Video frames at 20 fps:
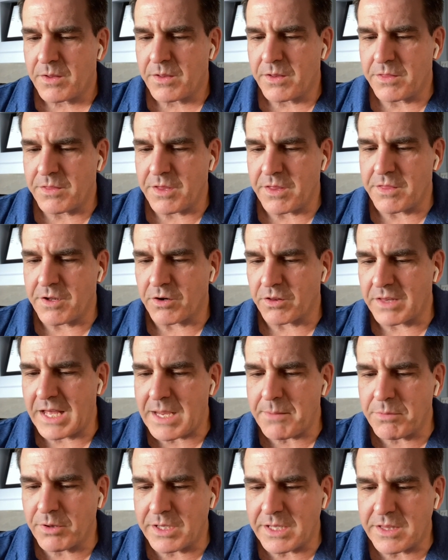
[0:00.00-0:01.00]
they're
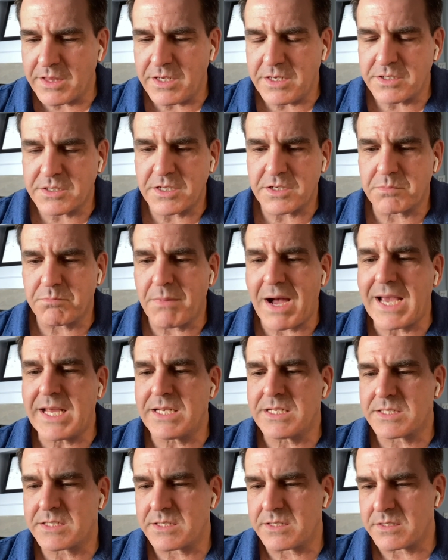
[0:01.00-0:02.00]
labeling these as
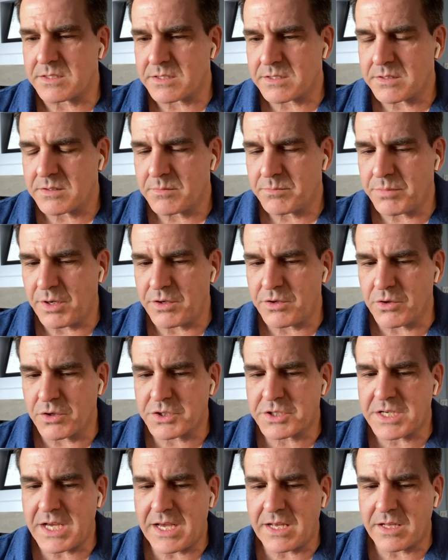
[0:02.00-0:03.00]
minuses. But you're
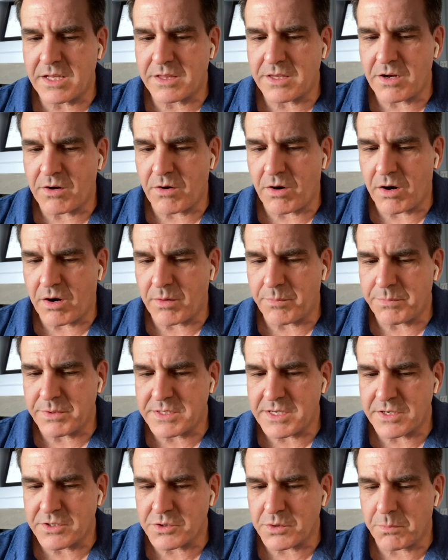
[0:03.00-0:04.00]
saying that there are
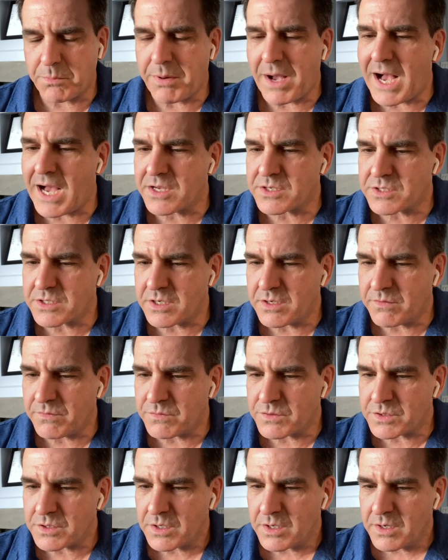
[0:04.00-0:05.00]
potential
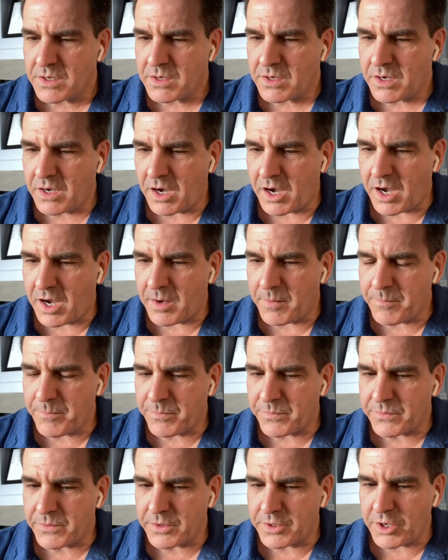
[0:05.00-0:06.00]
positives,
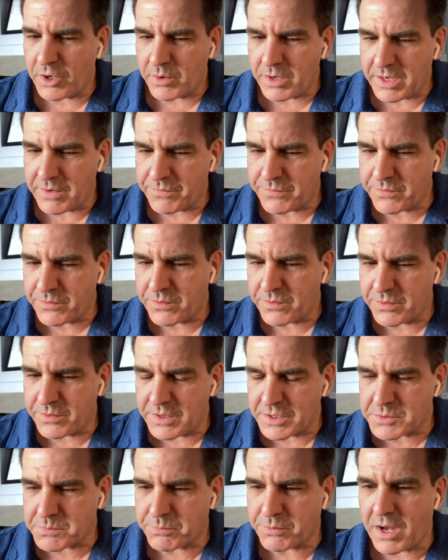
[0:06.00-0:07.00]
if
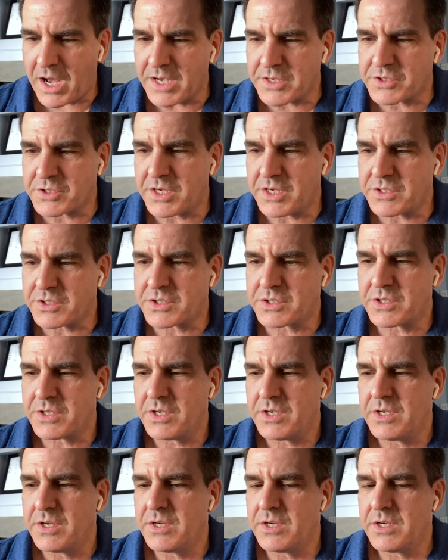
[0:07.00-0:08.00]
this process,
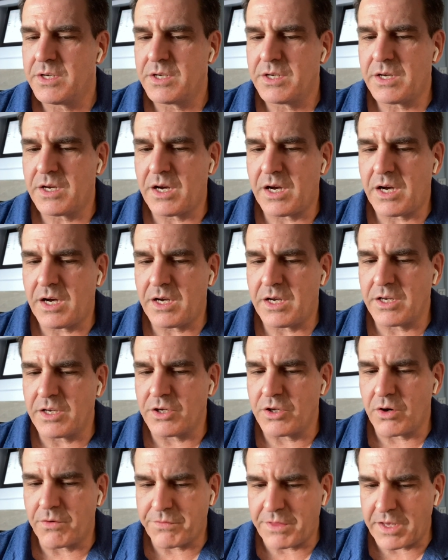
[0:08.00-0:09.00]

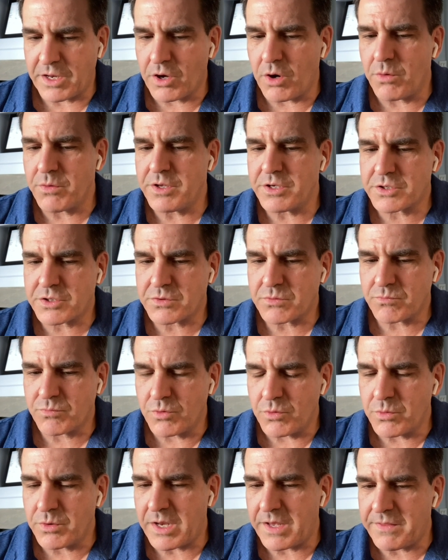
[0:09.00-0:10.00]
if they go this
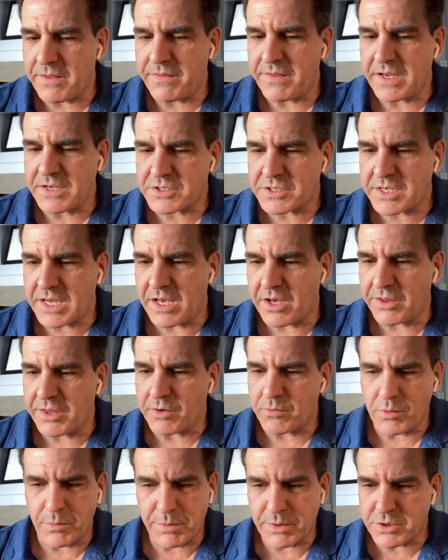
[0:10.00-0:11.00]
route and then they scale
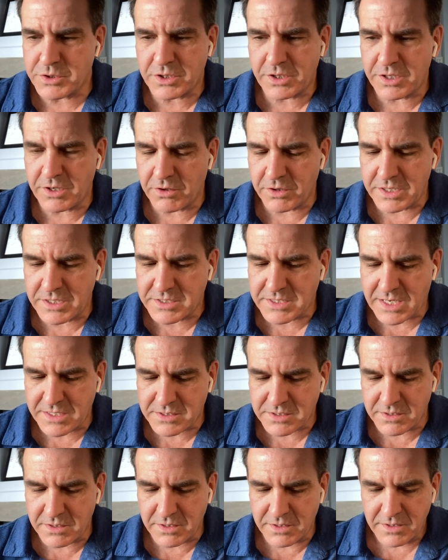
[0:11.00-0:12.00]
that route, because clearly
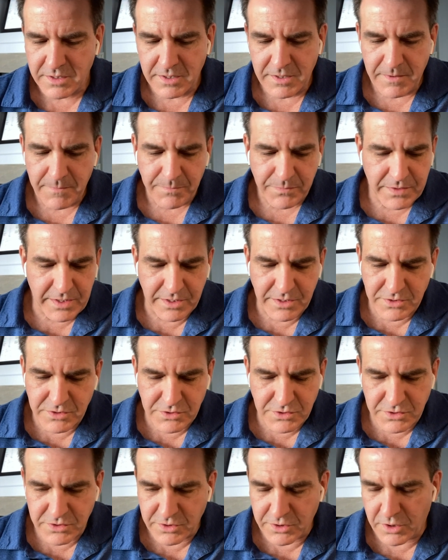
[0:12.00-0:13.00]
Tesla
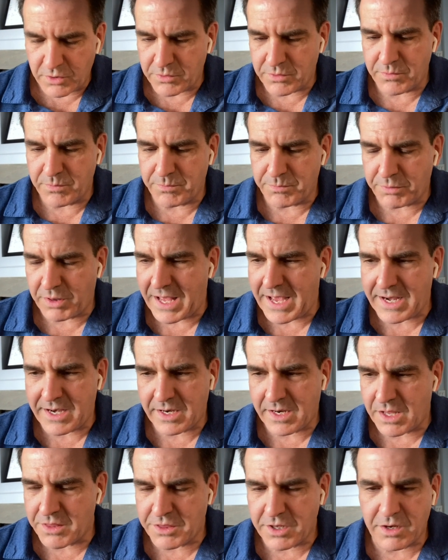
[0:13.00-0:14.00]
is,
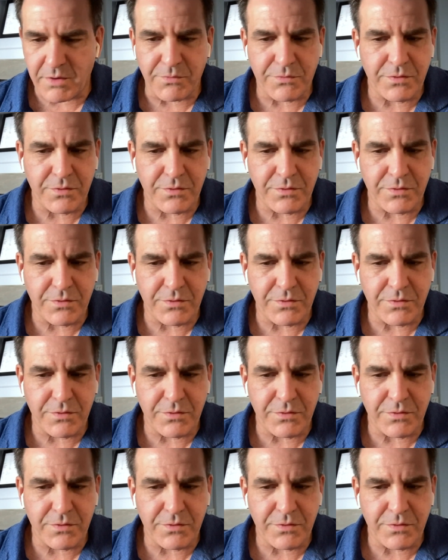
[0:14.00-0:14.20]
planning, I think, a